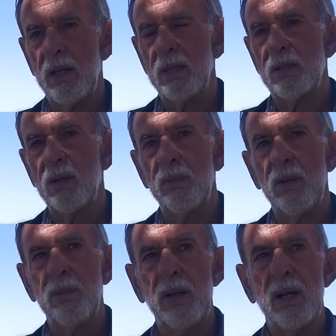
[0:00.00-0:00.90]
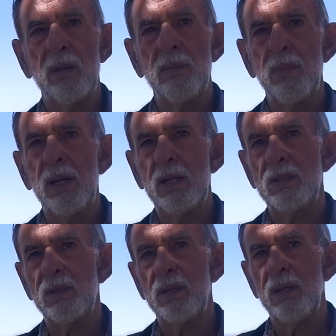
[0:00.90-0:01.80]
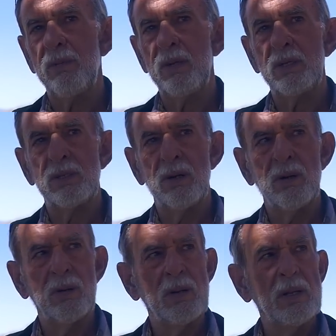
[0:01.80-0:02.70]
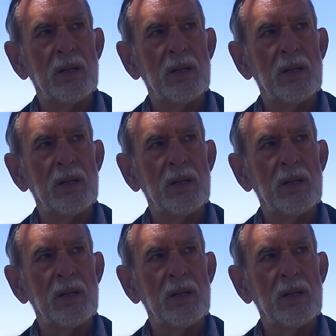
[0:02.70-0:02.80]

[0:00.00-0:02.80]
It's going to be a major TV show